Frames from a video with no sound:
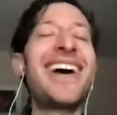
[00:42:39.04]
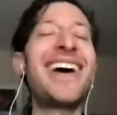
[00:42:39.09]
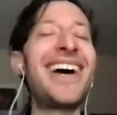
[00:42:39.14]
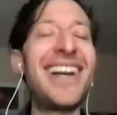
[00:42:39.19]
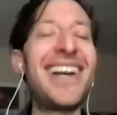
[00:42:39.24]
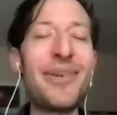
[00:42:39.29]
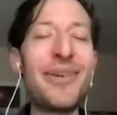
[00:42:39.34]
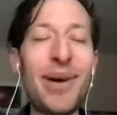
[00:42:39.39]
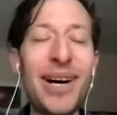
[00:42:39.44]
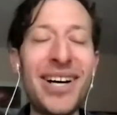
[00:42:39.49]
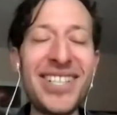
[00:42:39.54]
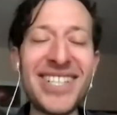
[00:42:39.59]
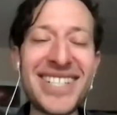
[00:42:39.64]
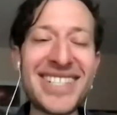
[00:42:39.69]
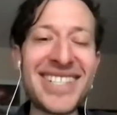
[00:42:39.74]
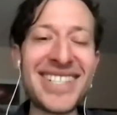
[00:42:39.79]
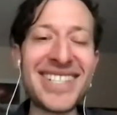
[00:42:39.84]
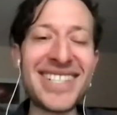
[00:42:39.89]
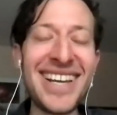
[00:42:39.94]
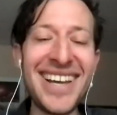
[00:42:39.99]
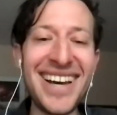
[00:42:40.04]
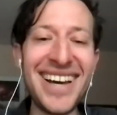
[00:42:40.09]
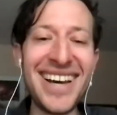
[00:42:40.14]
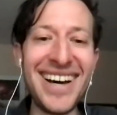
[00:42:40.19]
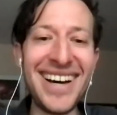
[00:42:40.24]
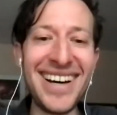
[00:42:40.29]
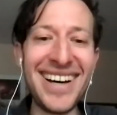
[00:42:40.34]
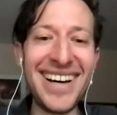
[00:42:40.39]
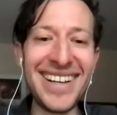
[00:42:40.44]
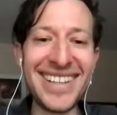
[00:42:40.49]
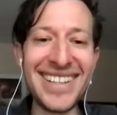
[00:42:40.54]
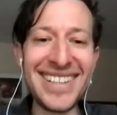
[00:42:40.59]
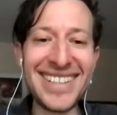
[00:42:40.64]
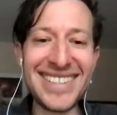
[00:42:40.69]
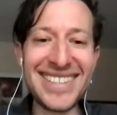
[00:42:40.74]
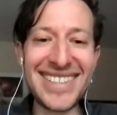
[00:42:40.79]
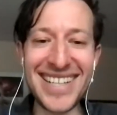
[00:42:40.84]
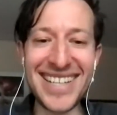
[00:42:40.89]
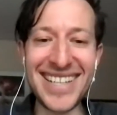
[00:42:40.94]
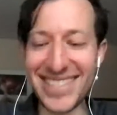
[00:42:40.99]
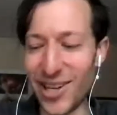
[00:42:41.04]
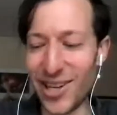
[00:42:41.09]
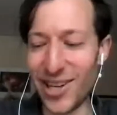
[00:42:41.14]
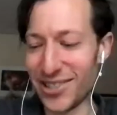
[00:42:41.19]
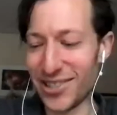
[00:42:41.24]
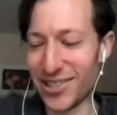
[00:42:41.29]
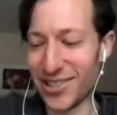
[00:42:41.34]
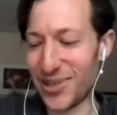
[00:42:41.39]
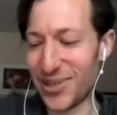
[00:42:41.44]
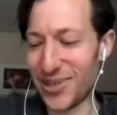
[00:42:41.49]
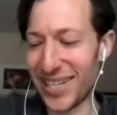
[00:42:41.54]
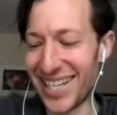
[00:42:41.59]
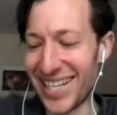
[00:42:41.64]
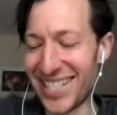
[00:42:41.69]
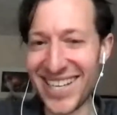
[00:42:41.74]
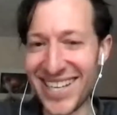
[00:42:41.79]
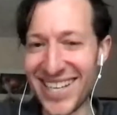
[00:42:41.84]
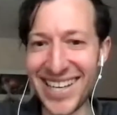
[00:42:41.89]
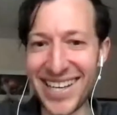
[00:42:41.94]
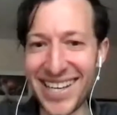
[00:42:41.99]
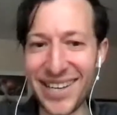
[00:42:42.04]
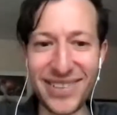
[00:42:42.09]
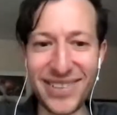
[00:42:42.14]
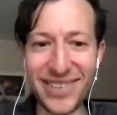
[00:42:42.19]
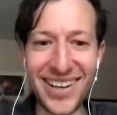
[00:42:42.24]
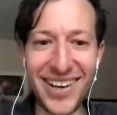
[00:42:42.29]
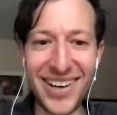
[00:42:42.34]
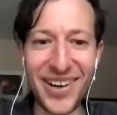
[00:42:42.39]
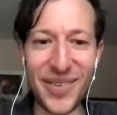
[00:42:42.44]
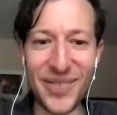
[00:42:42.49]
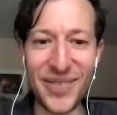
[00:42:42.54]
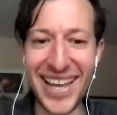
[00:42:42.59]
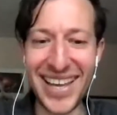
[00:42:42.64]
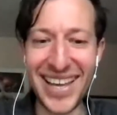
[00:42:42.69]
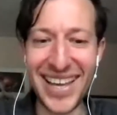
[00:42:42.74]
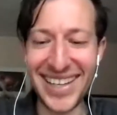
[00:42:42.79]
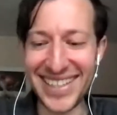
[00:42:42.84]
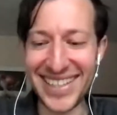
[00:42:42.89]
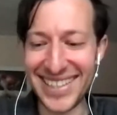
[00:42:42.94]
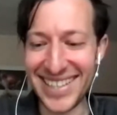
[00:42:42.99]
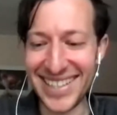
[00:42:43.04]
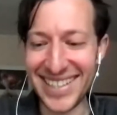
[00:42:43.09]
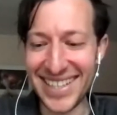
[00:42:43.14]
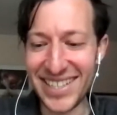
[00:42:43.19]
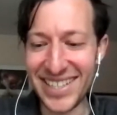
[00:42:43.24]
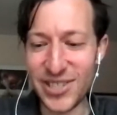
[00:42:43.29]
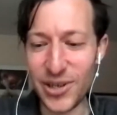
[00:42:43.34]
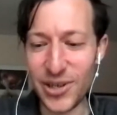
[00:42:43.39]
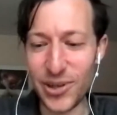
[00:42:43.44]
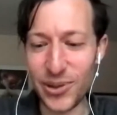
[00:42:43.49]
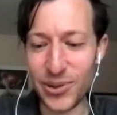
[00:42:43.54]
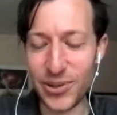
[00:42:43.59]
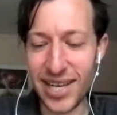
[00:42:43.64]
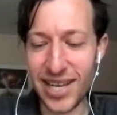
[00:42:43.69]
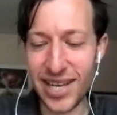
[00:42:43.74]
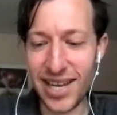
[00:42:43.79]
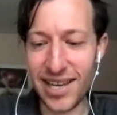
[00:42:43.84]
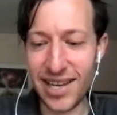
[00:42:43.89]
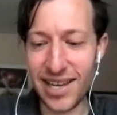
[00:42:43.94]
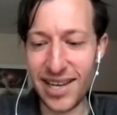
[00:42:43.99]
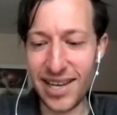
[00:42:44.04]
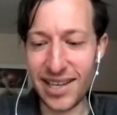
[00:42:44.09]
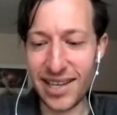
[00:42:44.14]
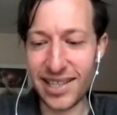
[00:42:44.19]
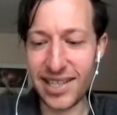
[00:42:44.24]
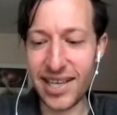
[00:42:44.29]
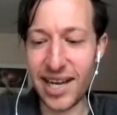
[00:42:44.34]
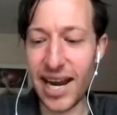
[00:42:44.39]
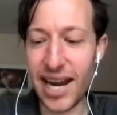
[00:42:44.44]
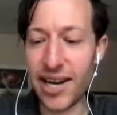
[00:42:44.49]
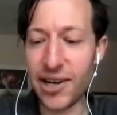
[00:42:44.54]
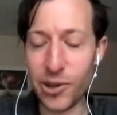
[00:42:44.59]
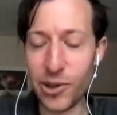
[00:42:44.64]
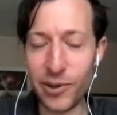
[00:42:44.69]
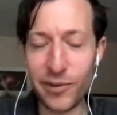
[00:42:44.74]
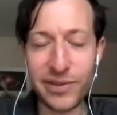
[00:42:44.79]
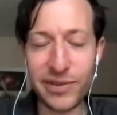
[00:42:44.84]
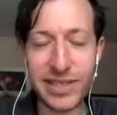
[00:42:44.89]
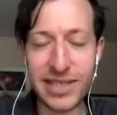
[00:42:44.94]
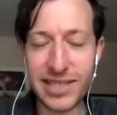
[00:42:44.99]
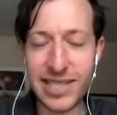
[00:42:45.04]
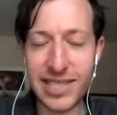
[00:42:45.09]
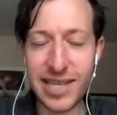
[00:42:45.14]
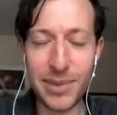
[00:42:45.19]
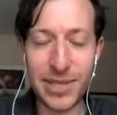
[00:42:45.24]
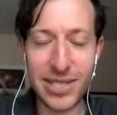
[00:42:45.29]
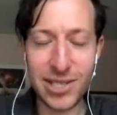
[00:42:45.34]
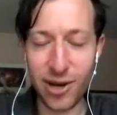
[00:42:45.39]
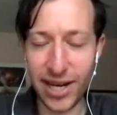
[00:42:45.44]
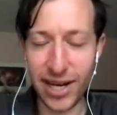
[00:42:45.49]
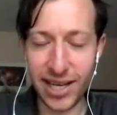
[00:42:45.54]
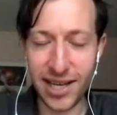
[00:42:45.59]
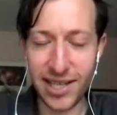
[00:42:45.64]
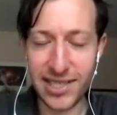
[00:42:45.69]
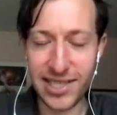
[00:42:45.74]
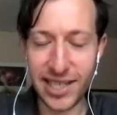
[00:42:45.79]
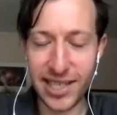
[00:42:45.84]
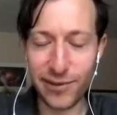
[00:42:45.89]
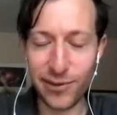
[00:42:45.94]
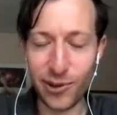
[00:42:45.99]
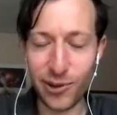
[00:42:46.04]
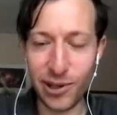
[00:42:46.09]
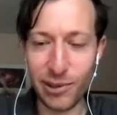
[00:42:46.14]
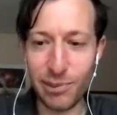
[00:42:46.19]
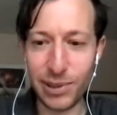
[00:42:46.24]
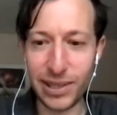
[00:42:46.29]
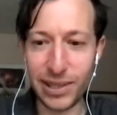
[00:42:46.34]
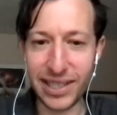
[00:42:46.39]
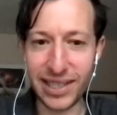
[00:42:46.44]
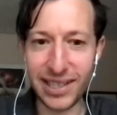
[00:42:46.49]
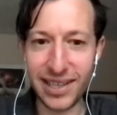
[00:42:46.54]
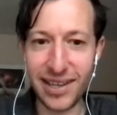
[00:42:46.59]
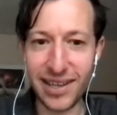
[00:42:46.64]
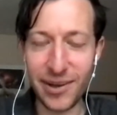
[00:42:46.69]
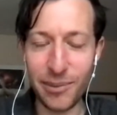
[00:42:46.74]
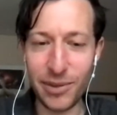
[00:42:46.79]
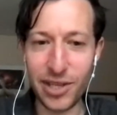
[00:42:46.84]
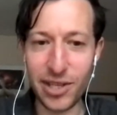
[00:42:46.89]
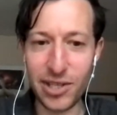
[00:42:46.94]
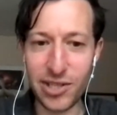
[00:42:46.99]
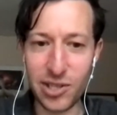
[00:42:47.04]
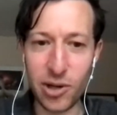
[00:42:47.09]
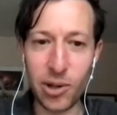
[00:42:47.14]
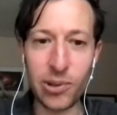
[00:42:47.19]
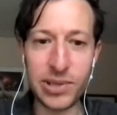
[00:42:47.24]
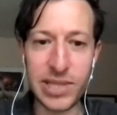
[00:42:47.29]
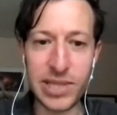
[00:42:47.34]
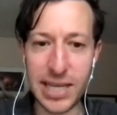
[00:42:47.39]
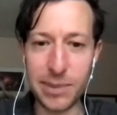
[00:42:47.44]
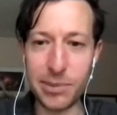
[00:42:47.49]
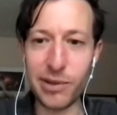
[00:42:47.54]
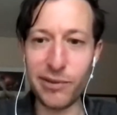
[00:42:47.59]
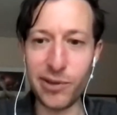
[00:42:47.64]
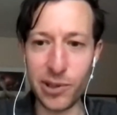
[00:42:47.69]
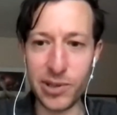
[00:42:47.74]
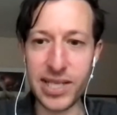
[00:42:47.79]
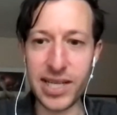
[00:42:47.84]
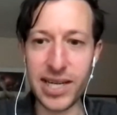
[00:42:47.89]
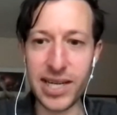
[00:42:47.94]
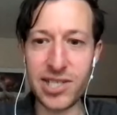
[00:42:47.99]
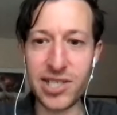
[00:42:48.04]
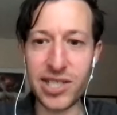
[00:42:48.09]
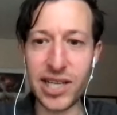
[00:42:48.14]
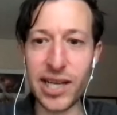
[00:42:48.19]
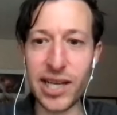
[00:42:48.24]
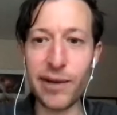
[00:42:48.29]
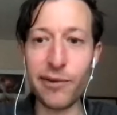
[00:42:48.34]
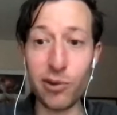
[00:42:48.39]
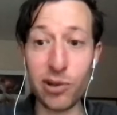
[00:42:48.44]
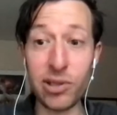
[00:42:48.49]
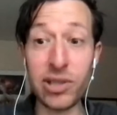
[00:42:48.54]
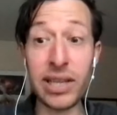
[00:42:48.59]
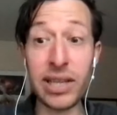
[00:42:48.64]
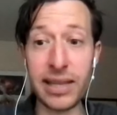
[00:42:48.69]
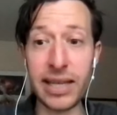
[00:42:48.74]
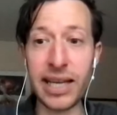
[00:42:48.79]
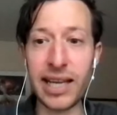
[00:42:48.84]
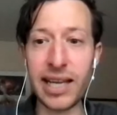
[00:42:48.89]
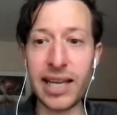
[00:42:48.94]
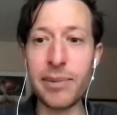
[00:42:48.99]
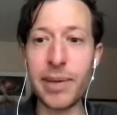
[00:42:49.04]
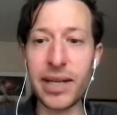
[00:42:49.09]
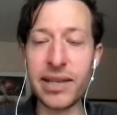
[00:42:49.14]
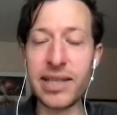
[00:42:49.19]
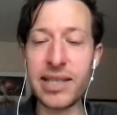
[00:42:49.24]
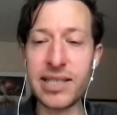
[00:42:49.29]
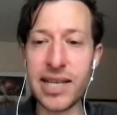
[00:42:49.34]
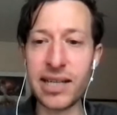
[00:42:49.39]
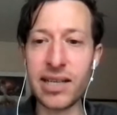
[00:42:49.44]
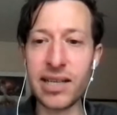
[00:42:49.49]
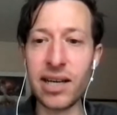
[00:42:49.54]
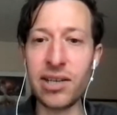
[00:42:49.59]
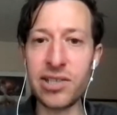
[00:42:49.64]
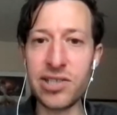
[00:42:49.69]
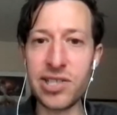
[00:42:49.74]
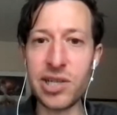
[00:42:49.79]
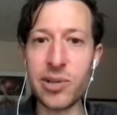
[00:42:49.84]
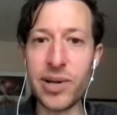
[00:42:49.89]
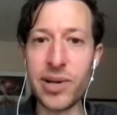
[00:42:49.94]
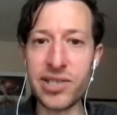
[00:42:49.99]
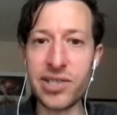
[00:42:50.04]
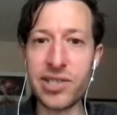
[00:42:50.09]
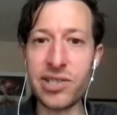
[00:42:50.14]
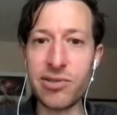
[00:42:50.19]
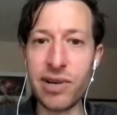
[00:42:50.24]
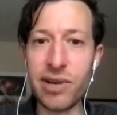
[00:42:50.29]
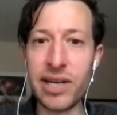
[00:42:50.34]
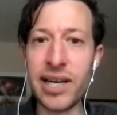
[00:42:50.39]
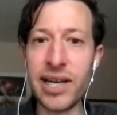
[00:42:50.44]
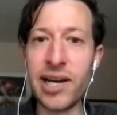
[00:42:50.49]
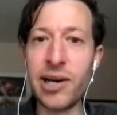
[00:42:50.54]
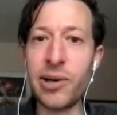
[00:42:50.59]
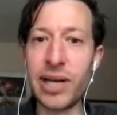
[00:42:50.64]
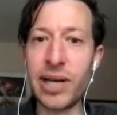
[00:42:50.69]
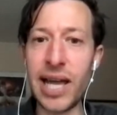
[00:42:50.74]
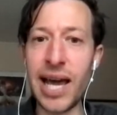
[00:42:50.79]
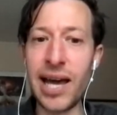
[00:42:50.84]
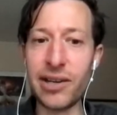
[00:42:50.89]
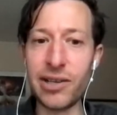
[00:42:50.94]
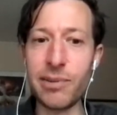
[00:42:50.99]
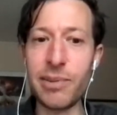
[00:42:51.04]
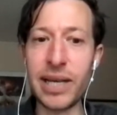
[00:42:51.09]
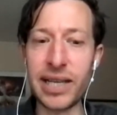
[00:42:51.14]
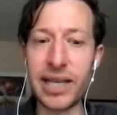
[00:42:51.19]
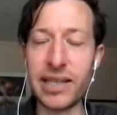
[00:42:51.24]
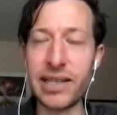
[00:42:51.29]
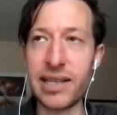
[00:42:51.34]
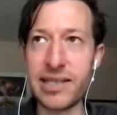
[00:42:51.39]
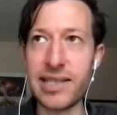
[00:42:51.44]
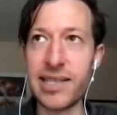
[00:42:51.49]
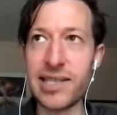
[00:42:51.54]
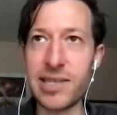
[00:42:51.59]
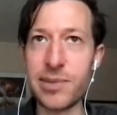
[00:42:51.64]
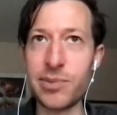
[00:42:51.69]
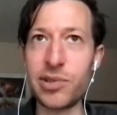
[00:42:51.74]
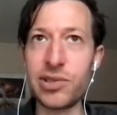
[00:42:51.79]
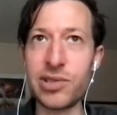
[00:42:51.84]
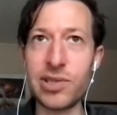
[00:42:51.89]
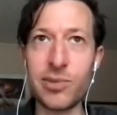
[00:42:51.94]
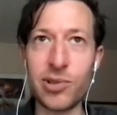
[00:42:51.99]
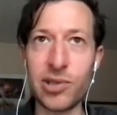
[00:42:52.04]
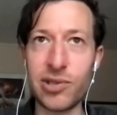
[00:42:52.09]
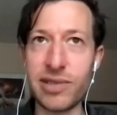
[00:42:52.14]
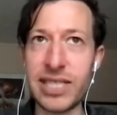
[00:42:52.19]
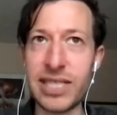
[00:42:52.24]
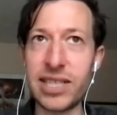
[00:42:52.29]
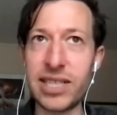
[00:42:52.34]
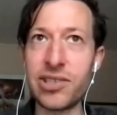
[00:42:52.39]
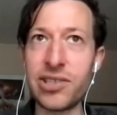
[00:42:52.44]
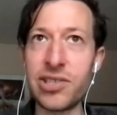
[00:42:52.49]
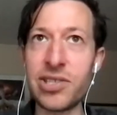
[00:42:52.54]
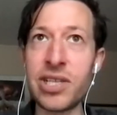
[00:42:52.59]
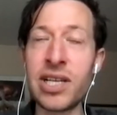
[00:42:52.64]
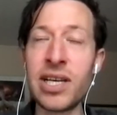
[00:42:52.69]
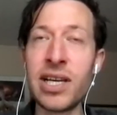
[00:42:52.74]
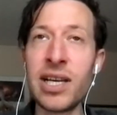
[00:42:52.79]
I apologize. Ted is also at NGAF. And so I don't know if Tim is the right contact for it, but there's a whole team of folks at NGAF really thinking about the technology questions right now and how to make it accessible to more retailers.